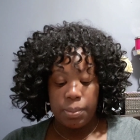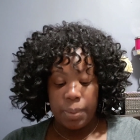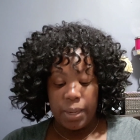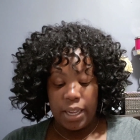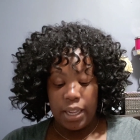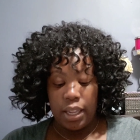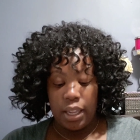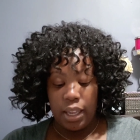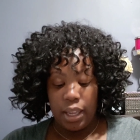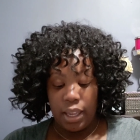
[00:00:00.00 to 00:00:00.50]

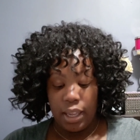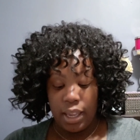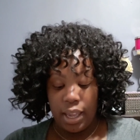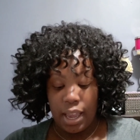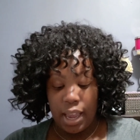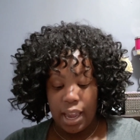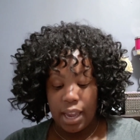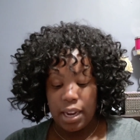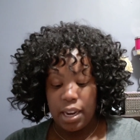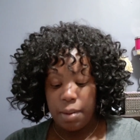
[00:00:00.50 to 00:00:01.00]
But
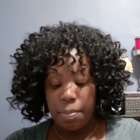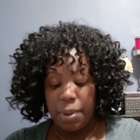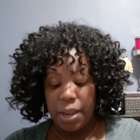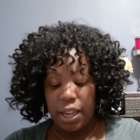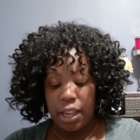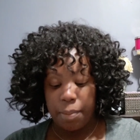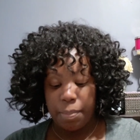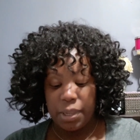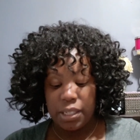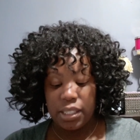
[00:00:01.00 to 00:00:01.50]
I did
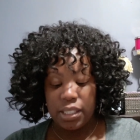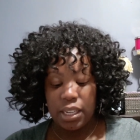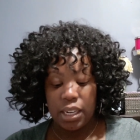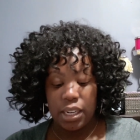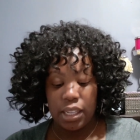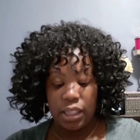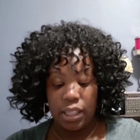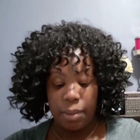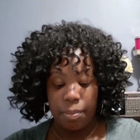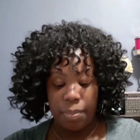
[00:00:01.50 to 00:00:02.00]
pick up a
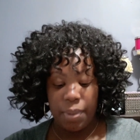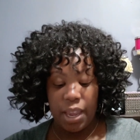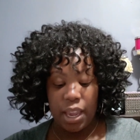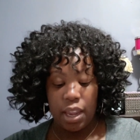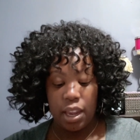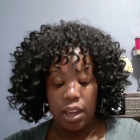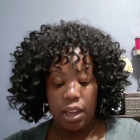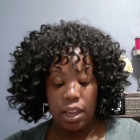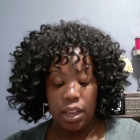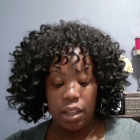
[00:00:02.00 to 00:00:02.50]
Stunna lip
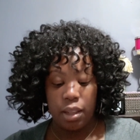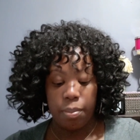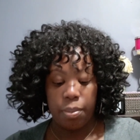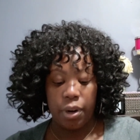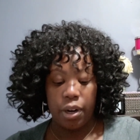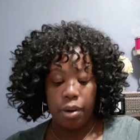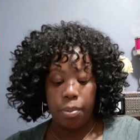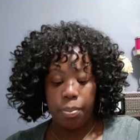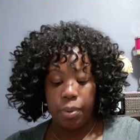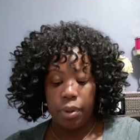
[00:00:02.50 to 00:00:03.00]
paint in the
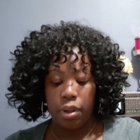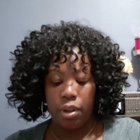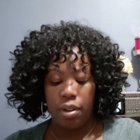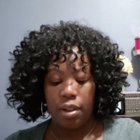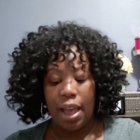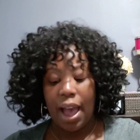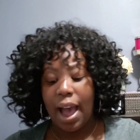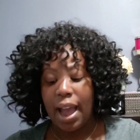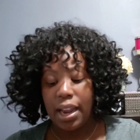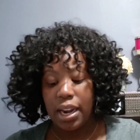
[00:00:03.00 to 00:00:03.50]
purple.
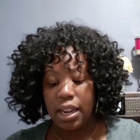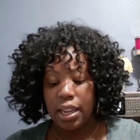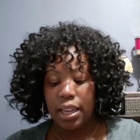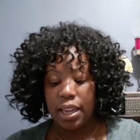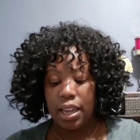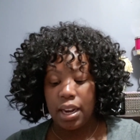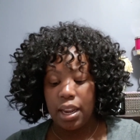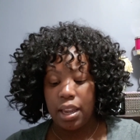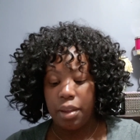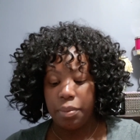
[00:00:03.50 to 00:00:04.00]
I didn't
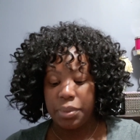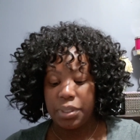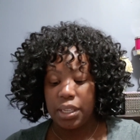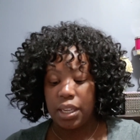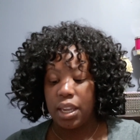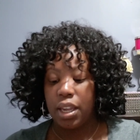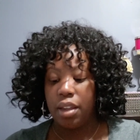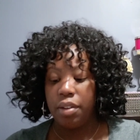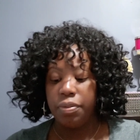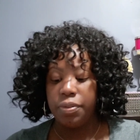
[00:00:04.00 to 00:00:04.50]
get it. It was a
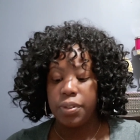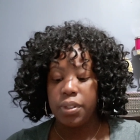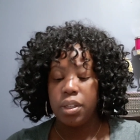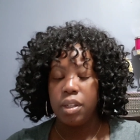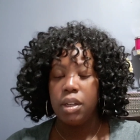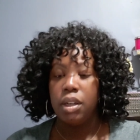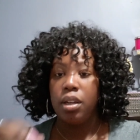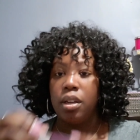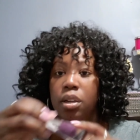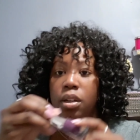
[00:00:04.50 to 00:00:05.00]
gift.
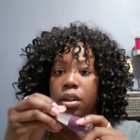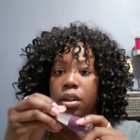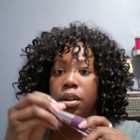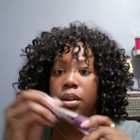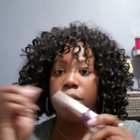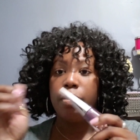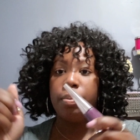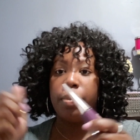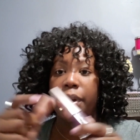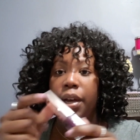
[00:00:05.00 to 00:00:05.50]

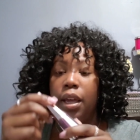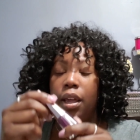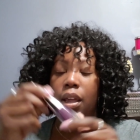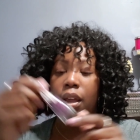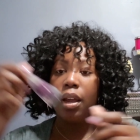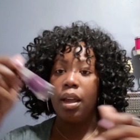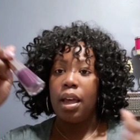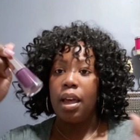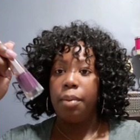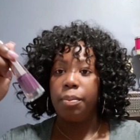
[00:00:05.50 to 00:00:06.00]
But
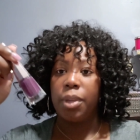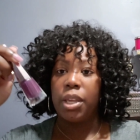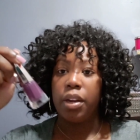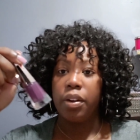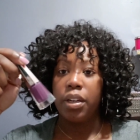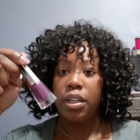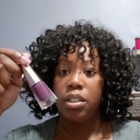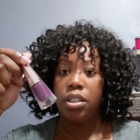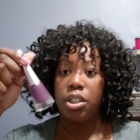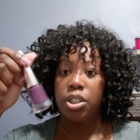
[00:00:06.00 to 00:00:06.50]
I'm
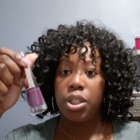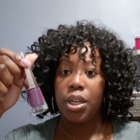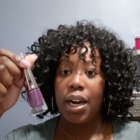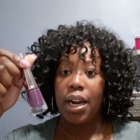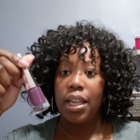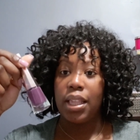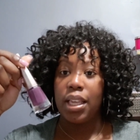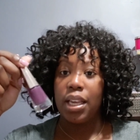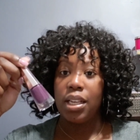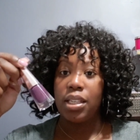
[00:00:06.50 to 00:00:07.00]
curious to
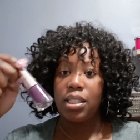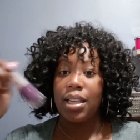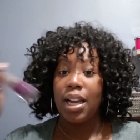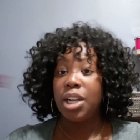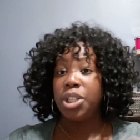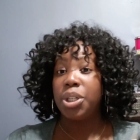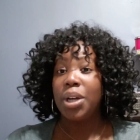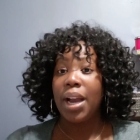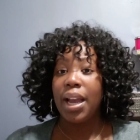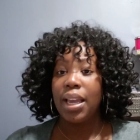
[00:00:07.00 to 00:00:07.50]
try this. I
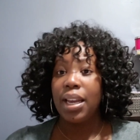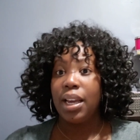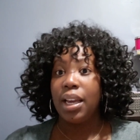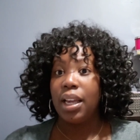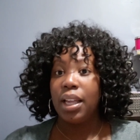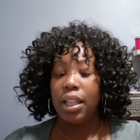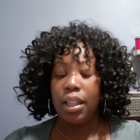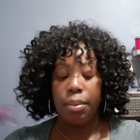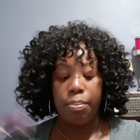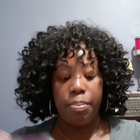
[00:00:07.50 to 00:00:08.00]
tried
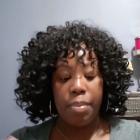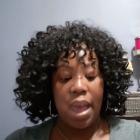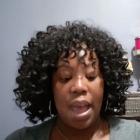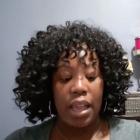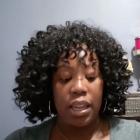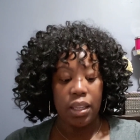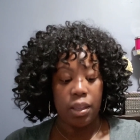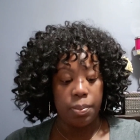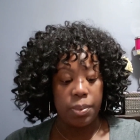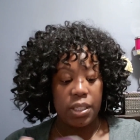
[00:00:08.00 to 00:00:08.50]
a
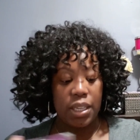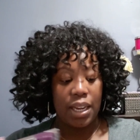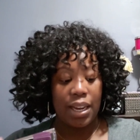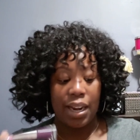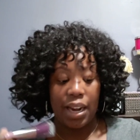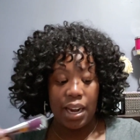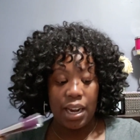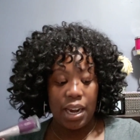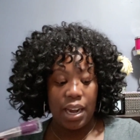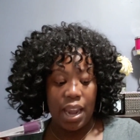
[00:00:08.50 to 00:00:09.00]
matte lipstick
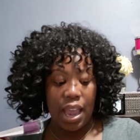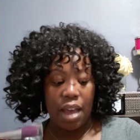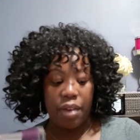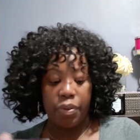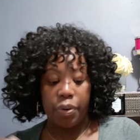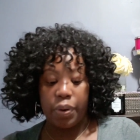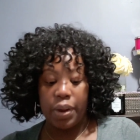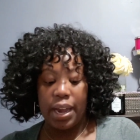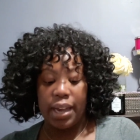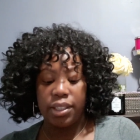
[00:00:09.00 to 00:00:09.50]
and I didn't have
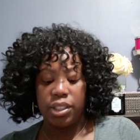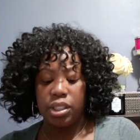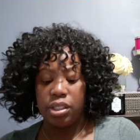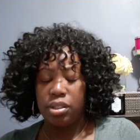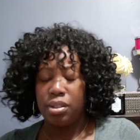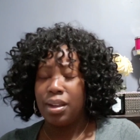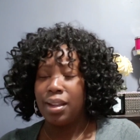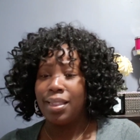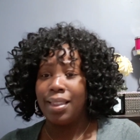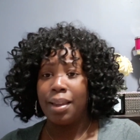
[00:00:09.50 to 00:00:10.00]
a reaction,
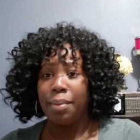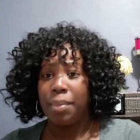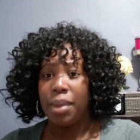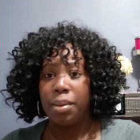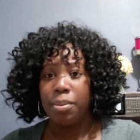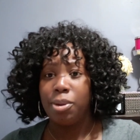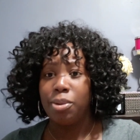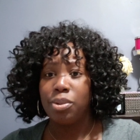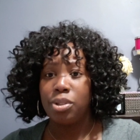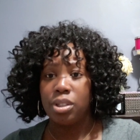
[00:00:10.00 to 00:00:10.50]
so I think
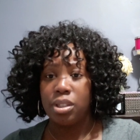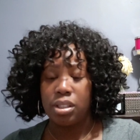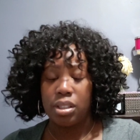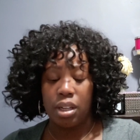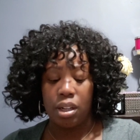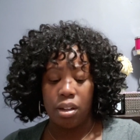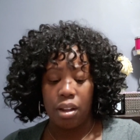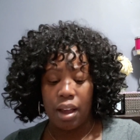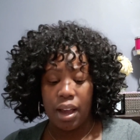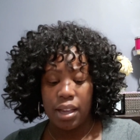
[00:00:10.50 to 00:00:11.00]
maybe it was just the
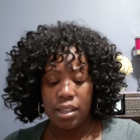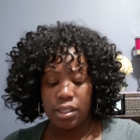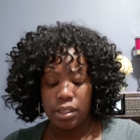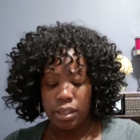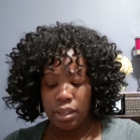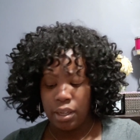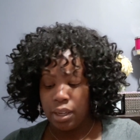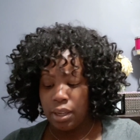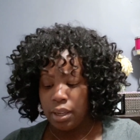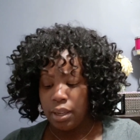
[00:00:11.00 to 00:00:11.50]
gloss.
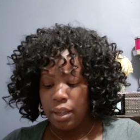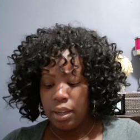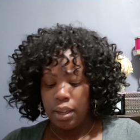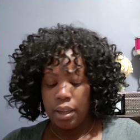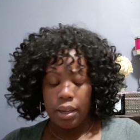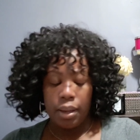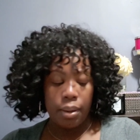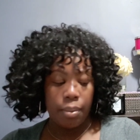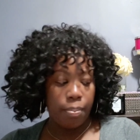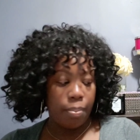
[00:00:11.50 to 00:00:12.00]

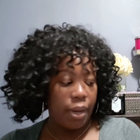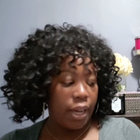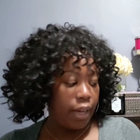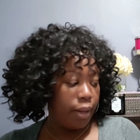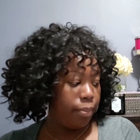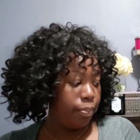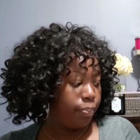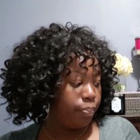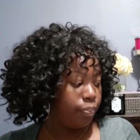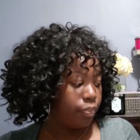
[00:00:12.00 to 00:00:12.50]

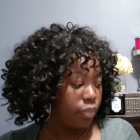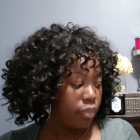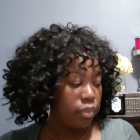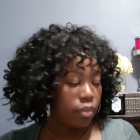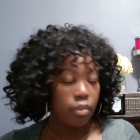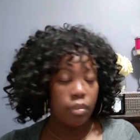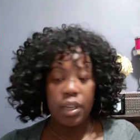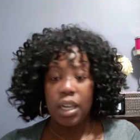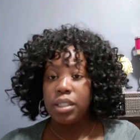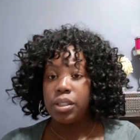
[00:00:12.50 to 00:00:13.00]
But
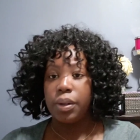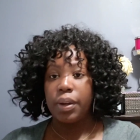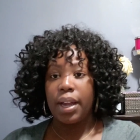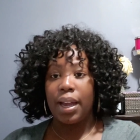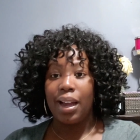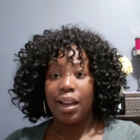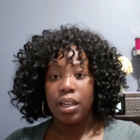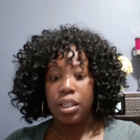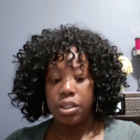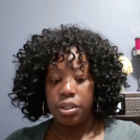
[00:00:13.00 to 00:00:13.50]
that's
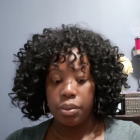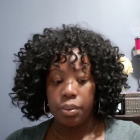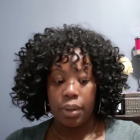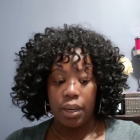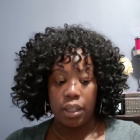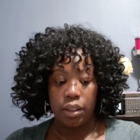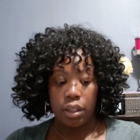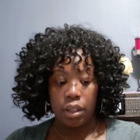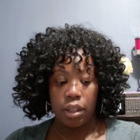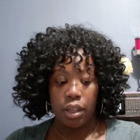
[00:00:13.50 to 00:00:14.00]
okay. I can do
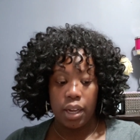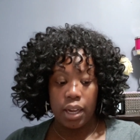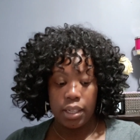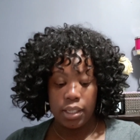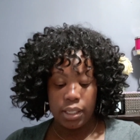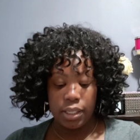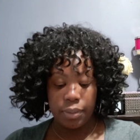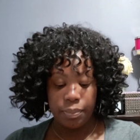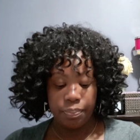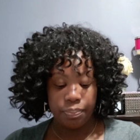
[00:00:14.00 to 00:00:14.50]
without the
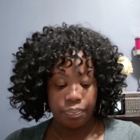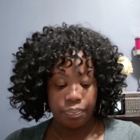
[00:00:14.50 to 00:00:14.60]
gloss.